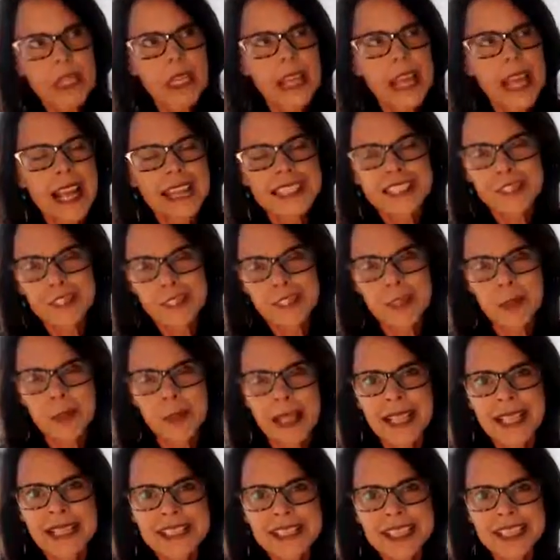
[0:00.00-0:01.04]
and start to
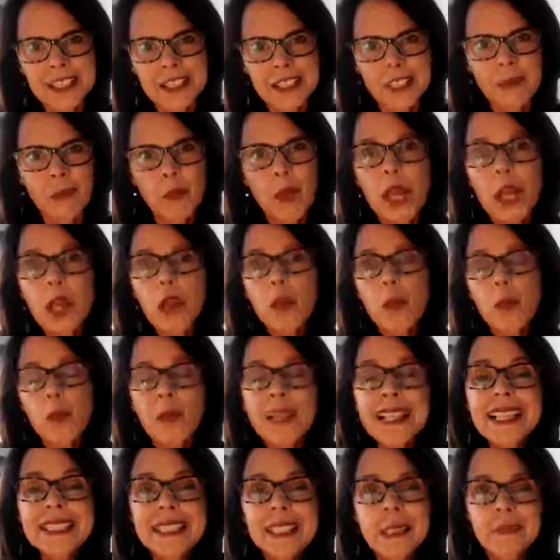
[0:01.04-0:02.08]
pay attention,
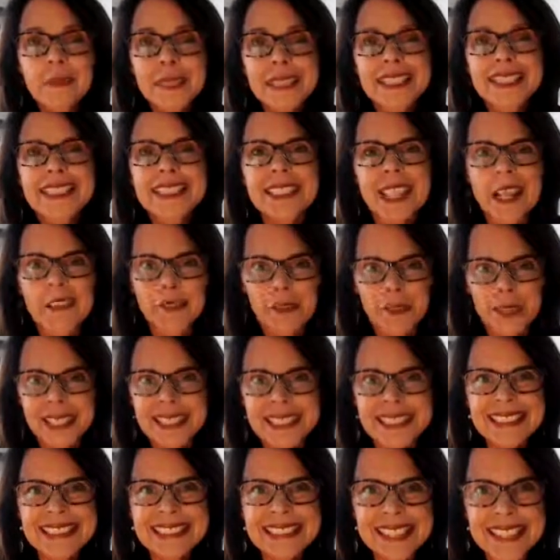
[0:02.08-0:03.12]
we end up
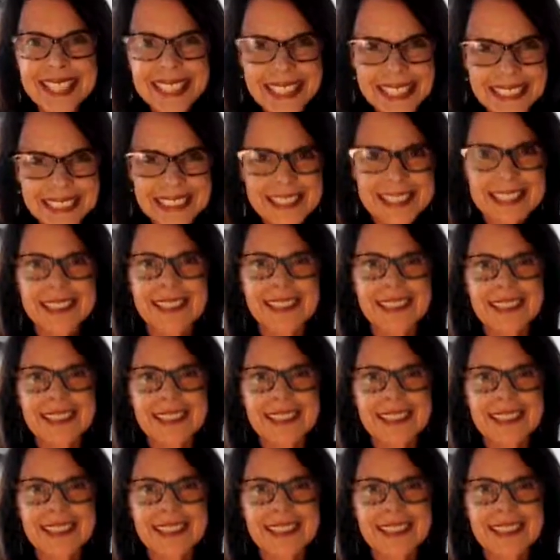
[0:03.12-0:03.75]
discovering needs